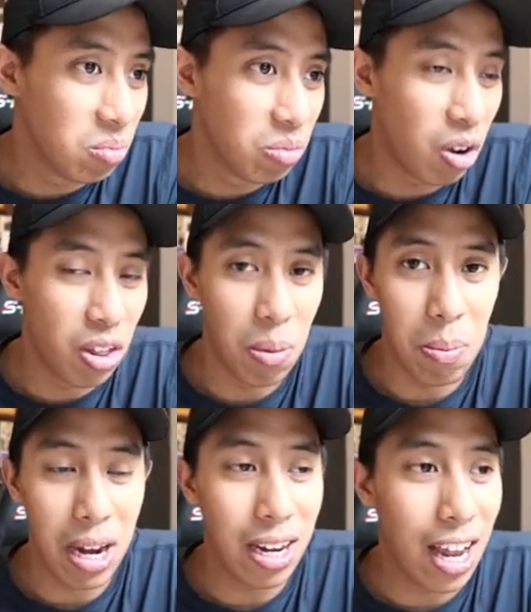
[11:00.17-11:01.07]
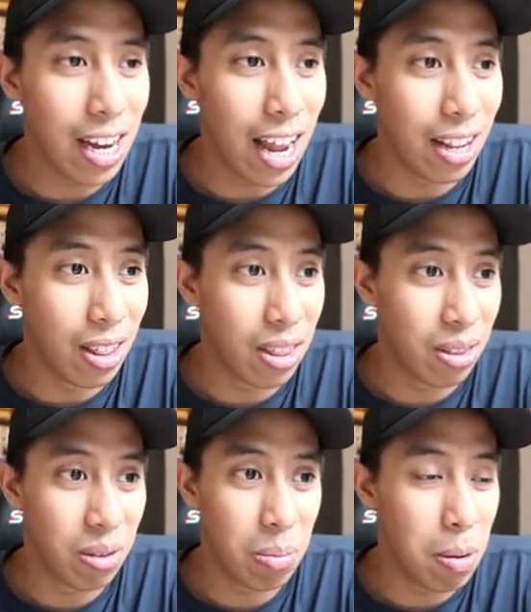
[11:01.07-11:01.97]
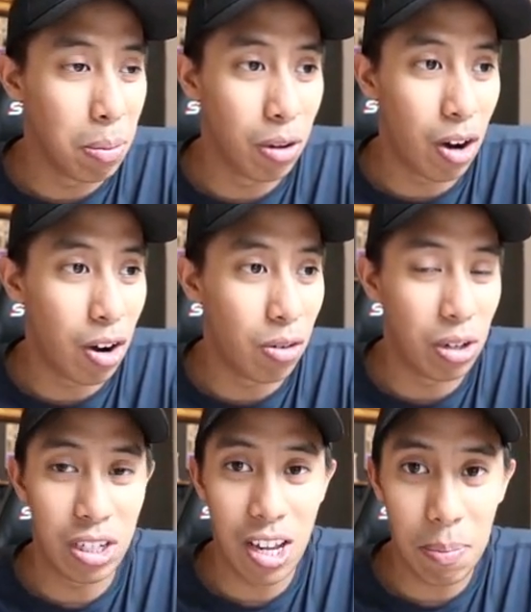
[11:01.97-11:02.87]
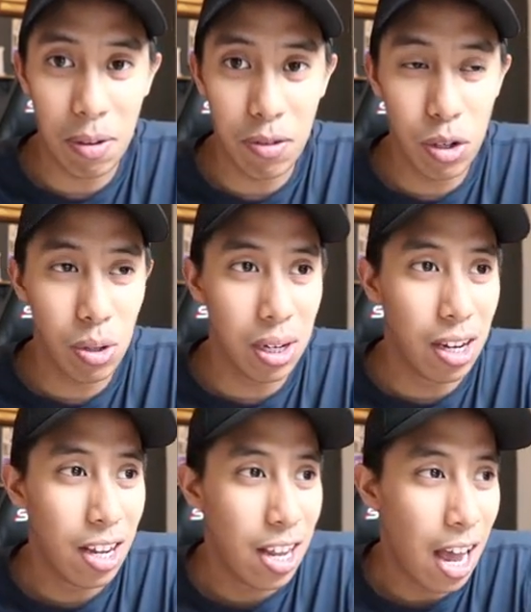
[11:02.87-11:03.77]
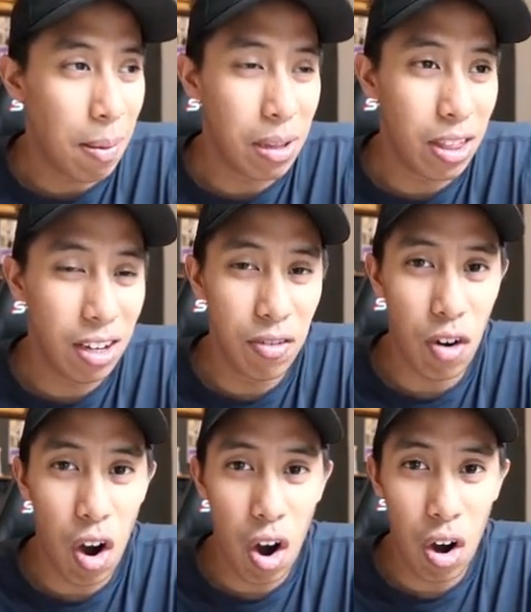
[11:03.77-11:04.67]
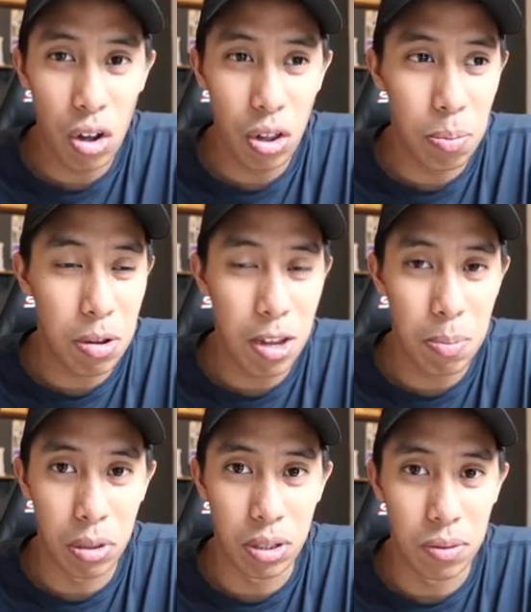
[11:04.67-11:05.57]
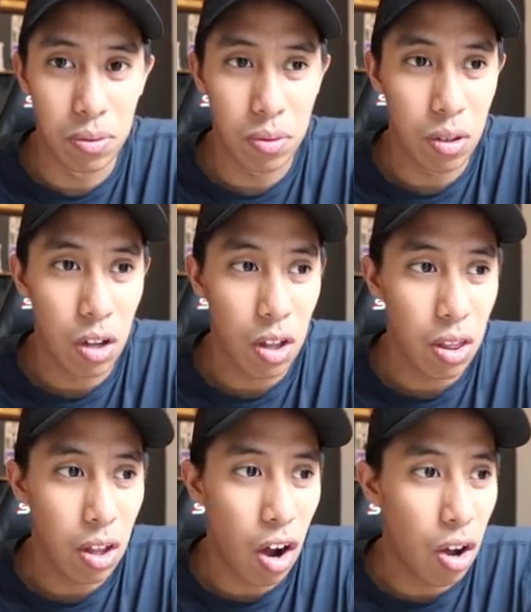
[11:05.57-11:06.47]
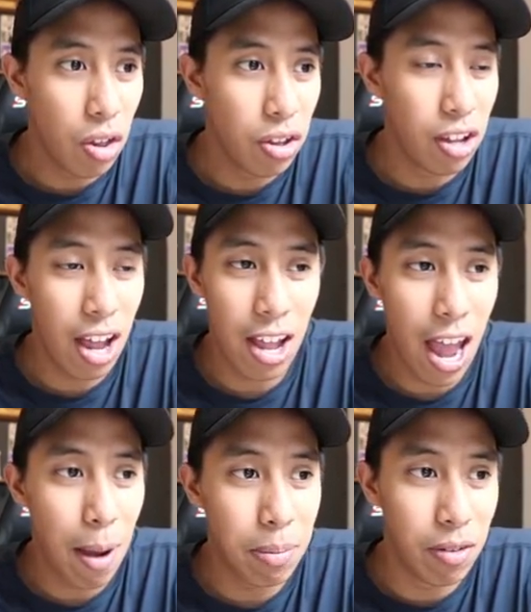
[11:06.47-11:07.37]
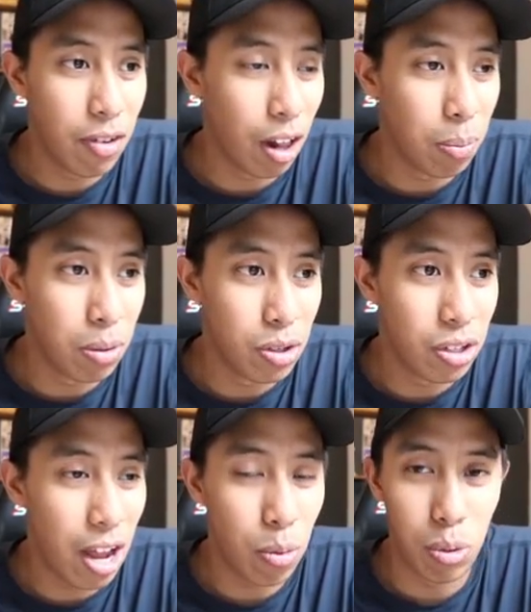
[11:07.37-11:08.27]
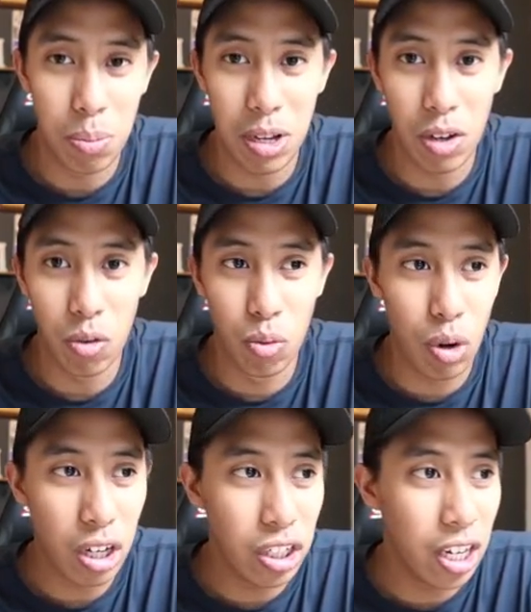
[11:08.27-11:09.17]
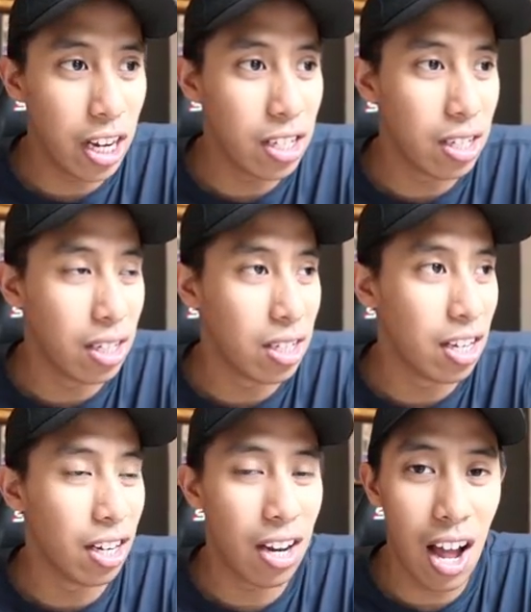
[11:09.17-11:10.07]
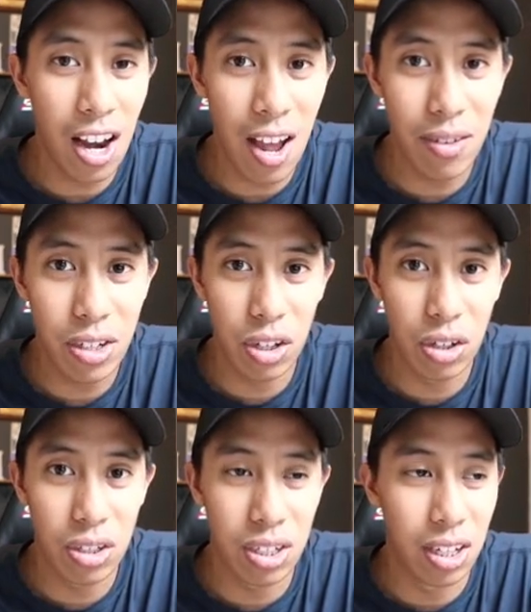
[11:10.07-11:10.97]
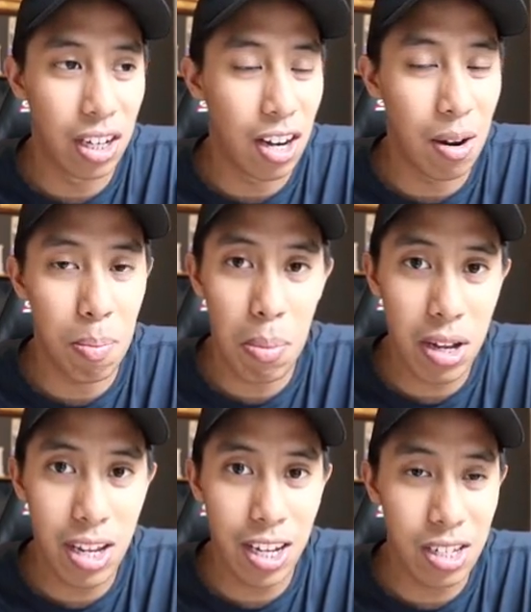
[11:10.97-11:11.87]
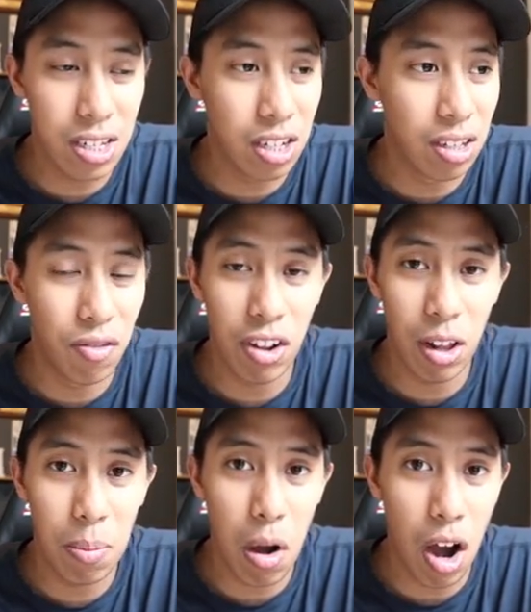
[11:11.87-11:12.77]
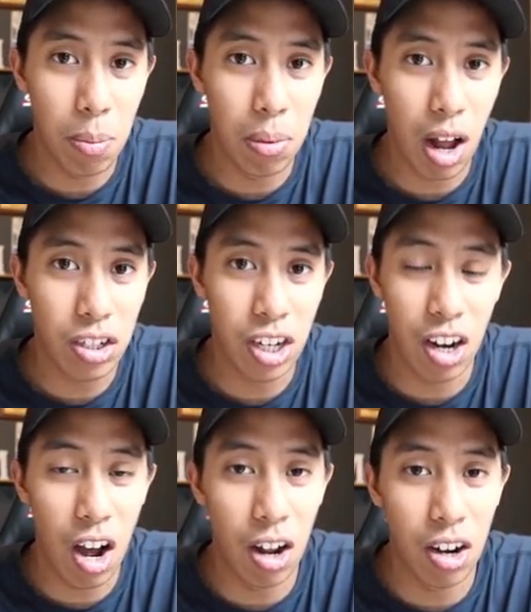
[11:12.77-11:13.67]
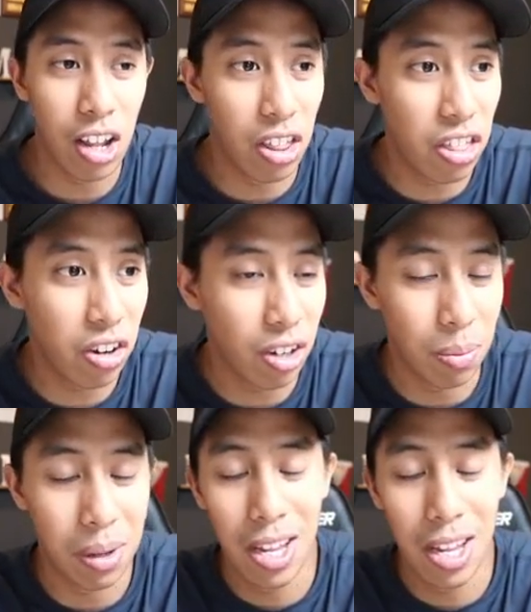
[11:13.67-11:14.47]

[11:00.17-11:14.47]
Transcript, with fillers: on the main net and people are receptive to it. I mean, think of all the people, all the app developers that would be rushing into this thing, not having to learn Solidity, but can still develop on blockchain on Ethereum.